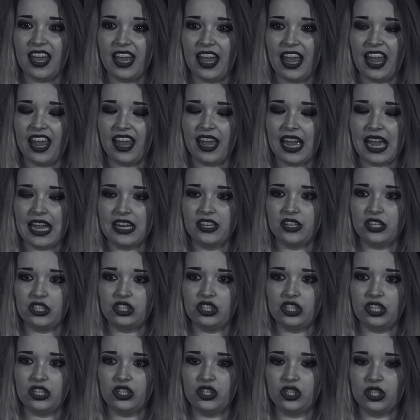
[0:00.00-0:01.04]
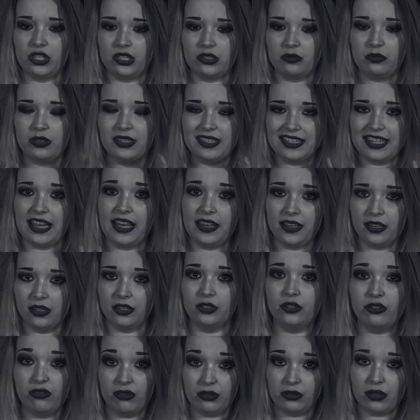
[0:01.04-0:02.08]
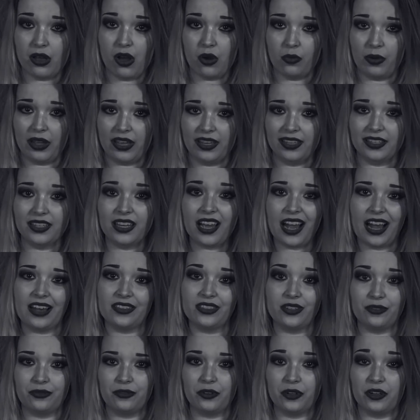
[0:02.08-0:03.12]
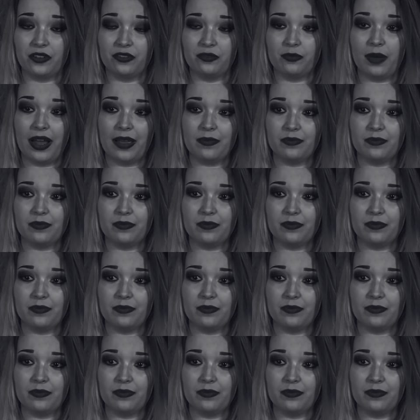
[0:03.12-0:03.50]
and she just was like glowing at the foot of my